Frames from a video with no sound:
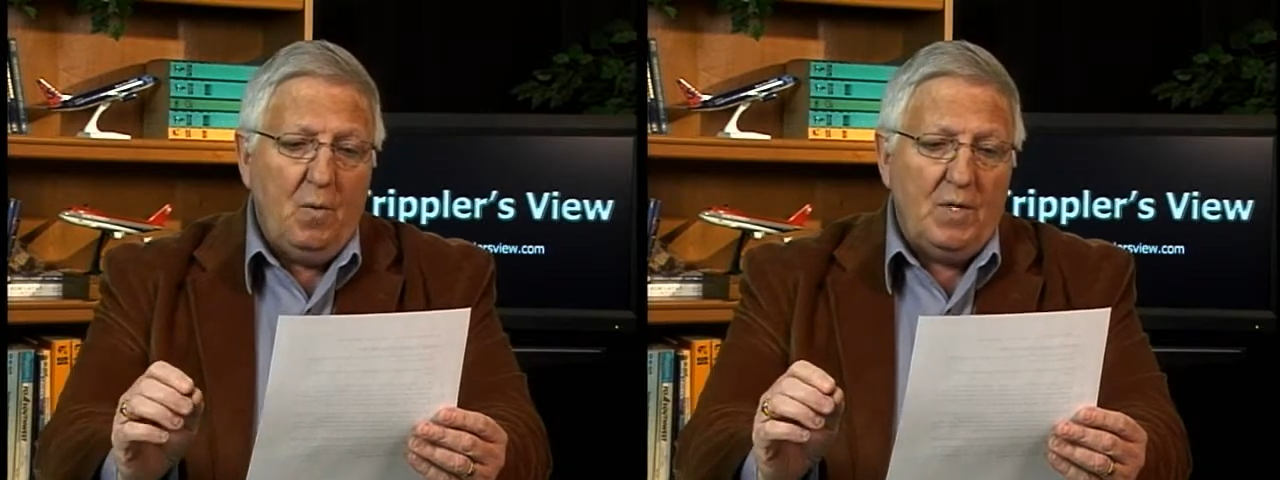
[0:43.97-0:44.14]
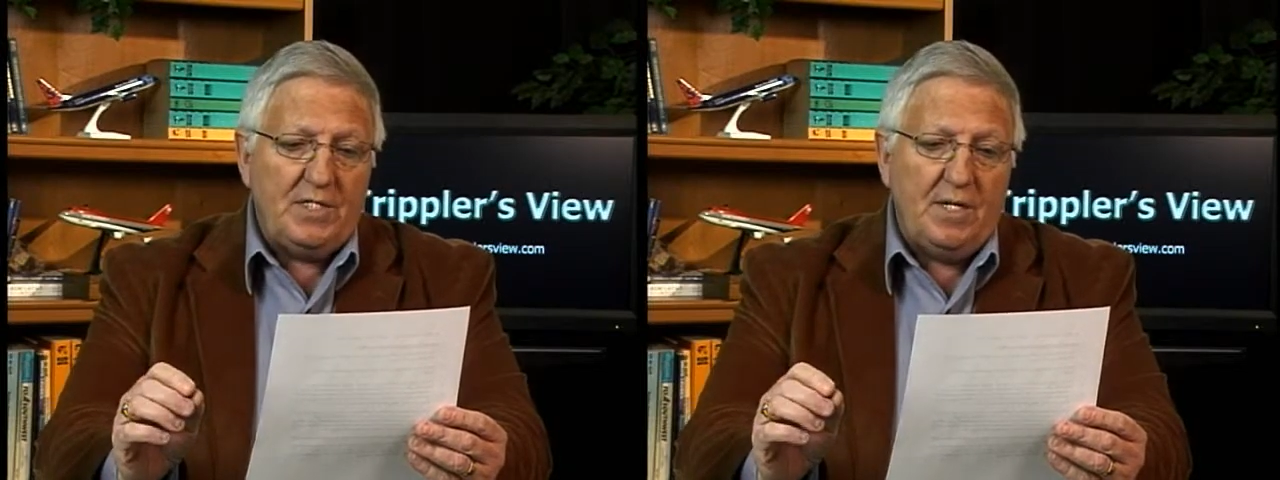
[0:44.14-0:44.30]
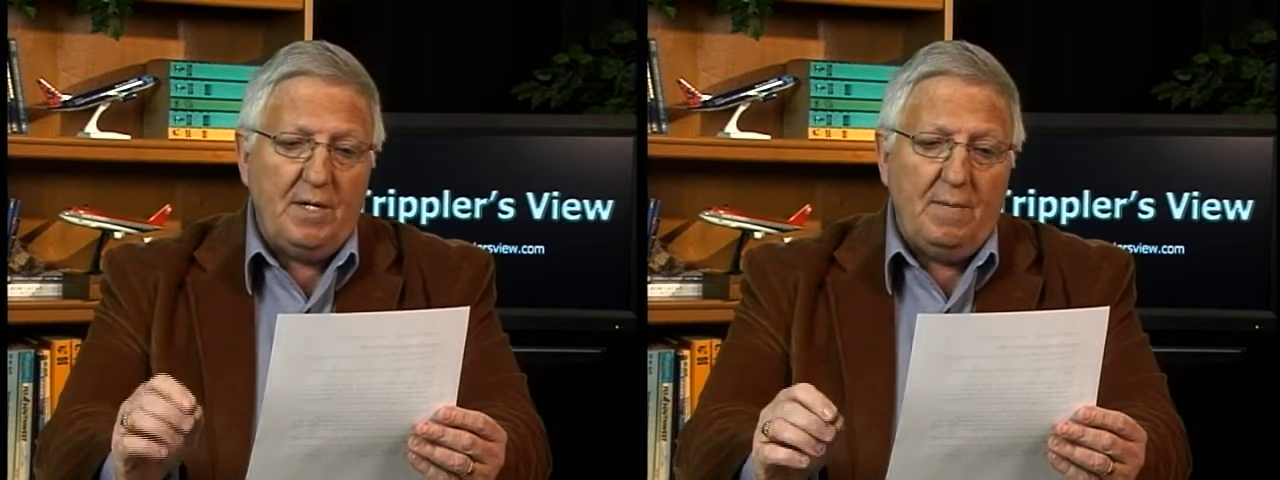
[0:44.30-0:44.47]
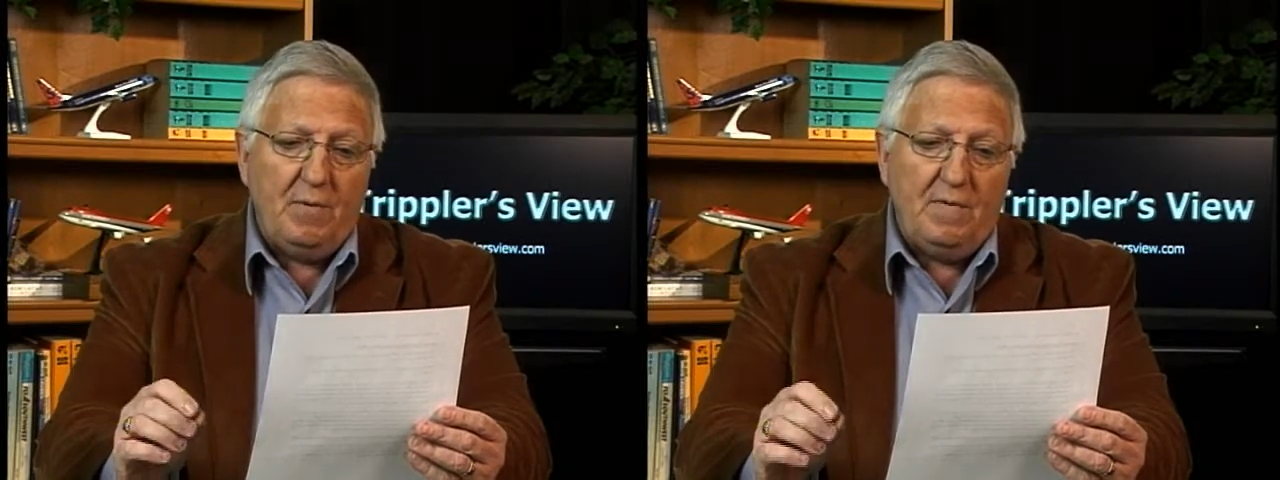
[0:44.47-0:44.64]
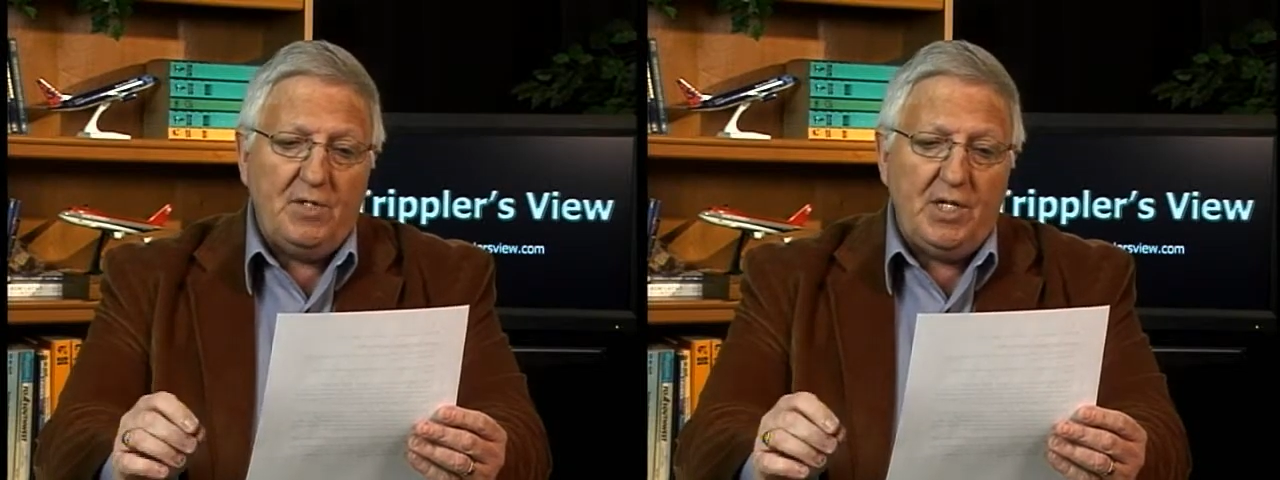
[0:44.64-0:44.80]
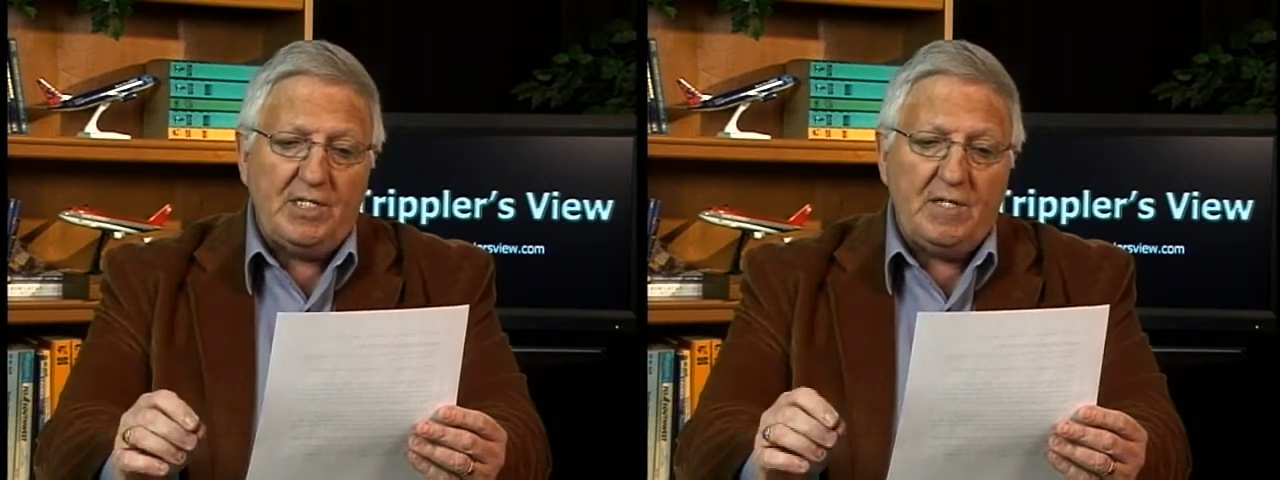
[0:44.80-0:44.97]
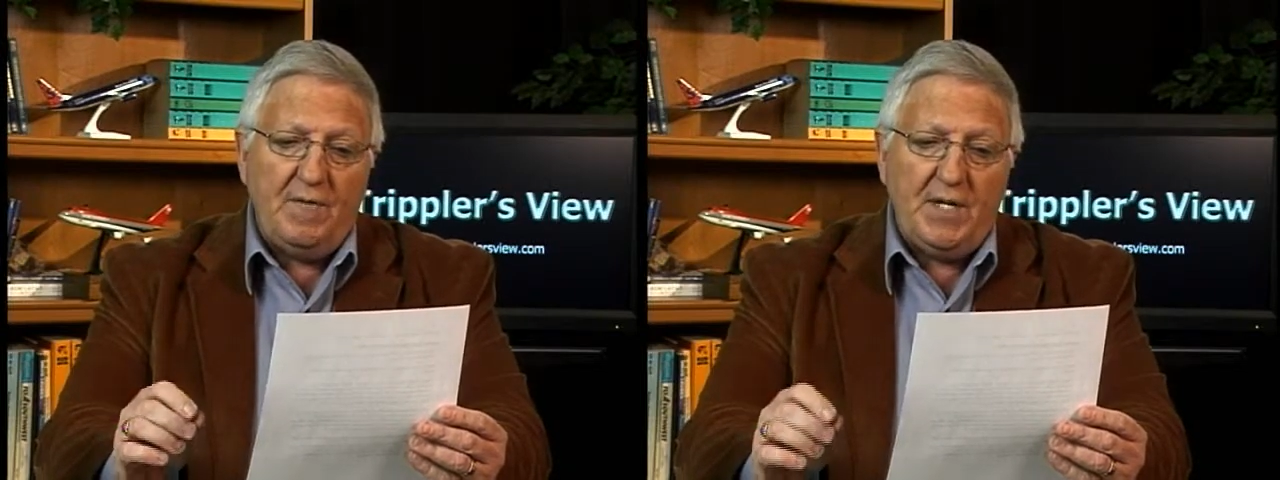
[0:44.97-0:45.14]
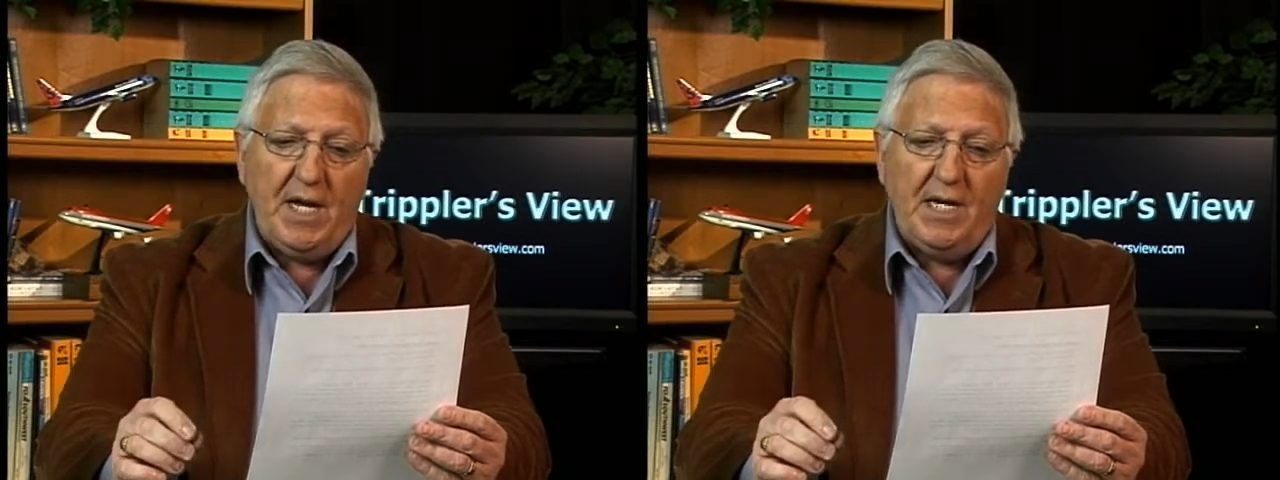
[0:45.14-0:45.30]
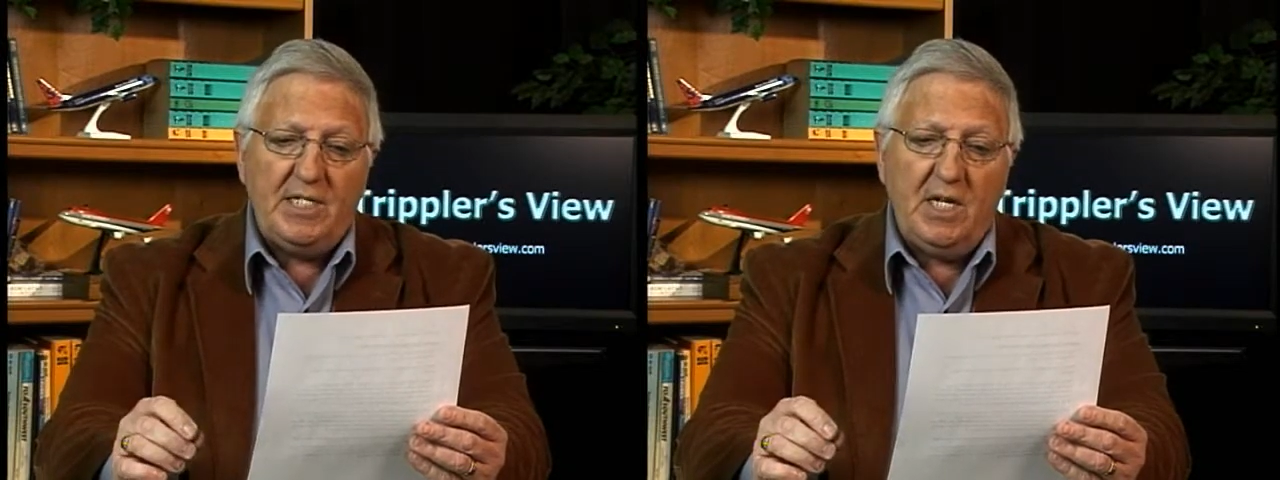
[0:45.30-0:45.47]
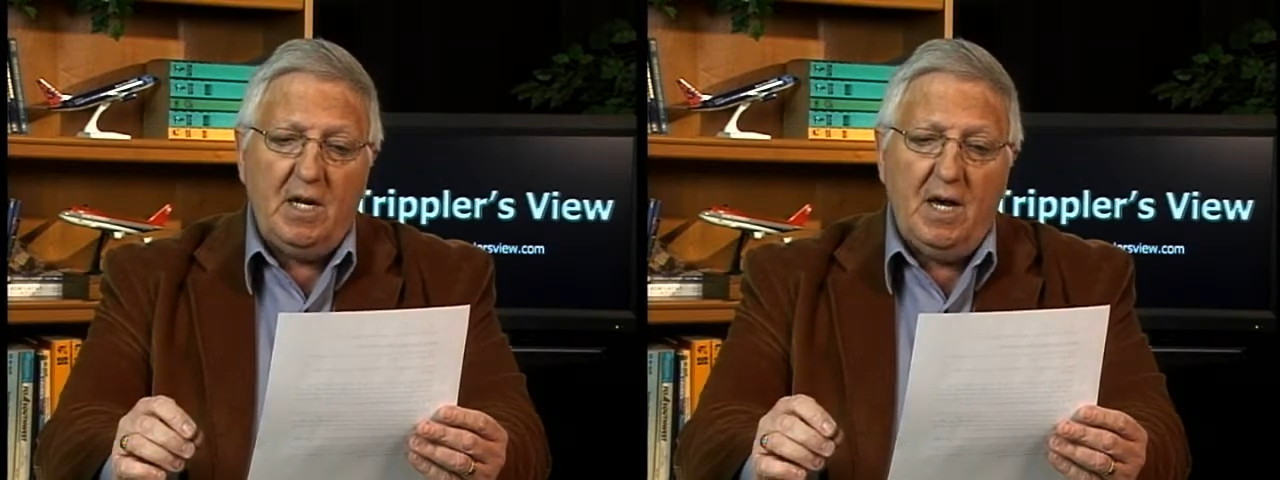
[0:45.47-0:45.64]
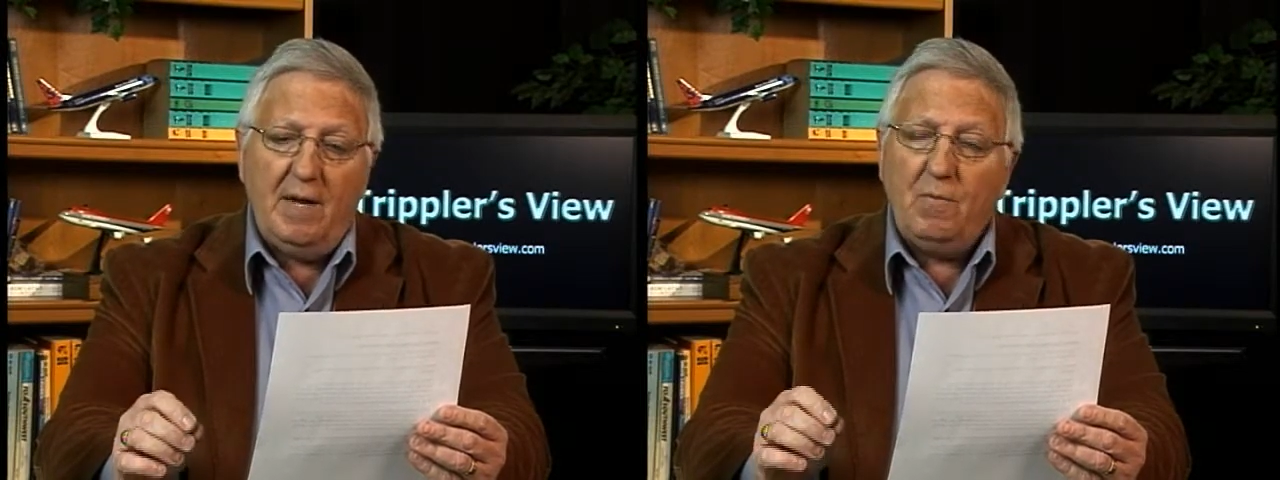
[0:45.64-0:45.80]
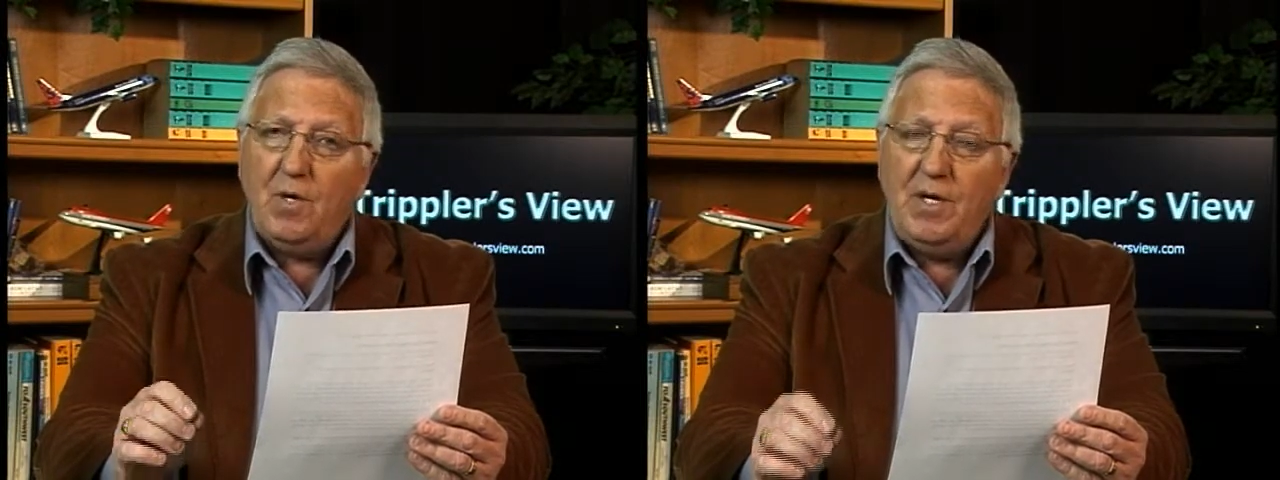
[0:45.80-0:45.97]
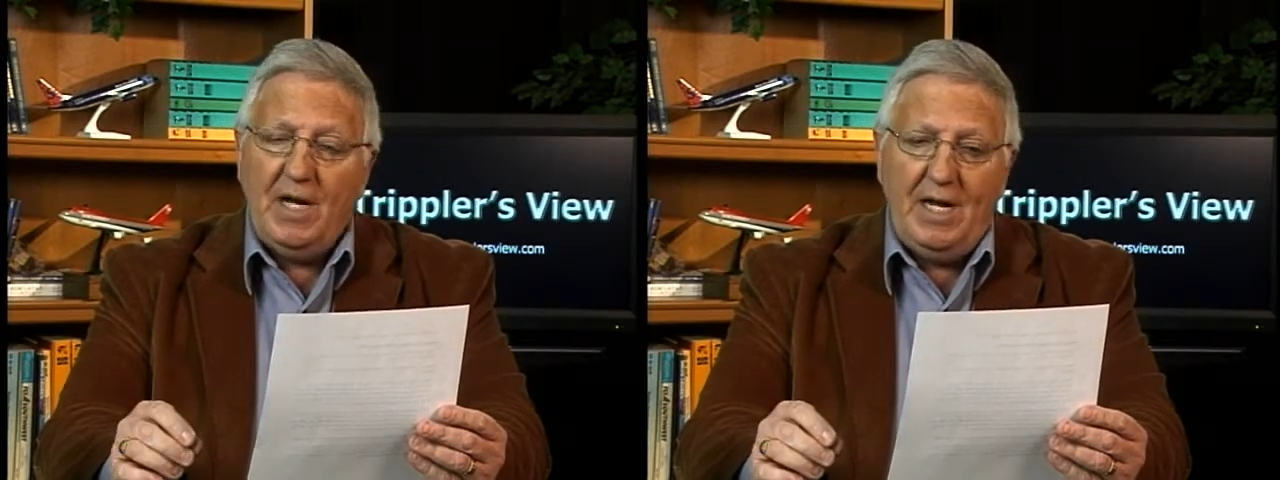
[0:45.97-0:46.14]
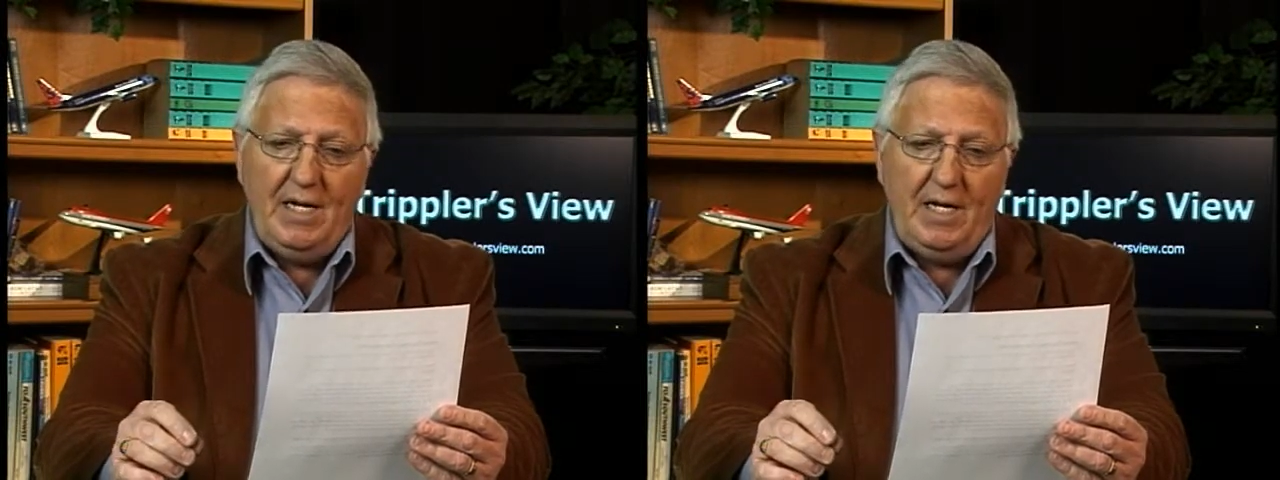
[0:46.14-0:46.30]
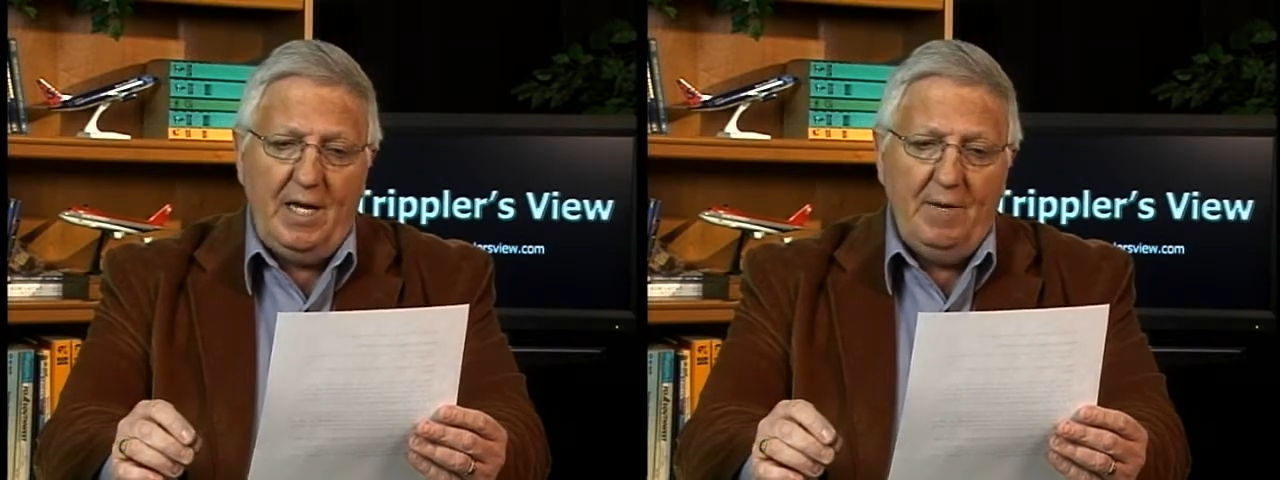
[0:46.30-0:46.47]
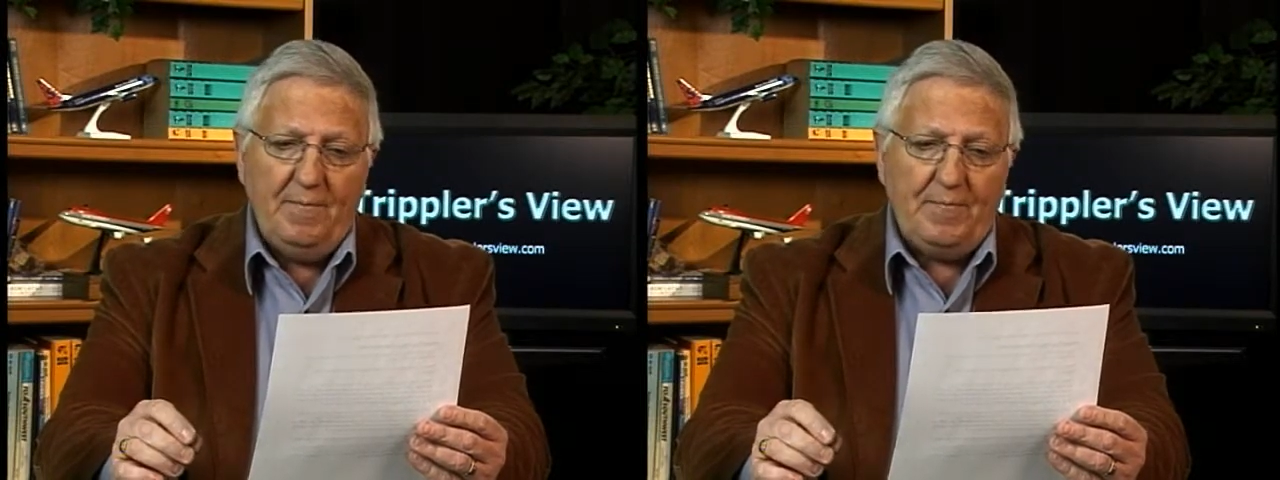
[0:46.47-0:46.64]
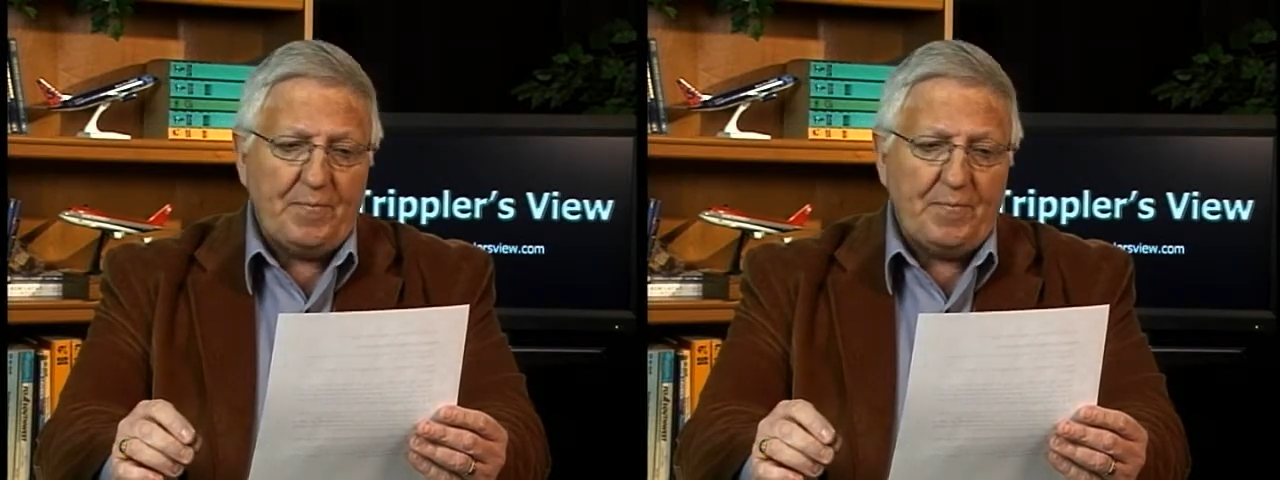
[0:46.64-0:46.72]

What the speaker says: was the number of jets in the de-icing line were 90.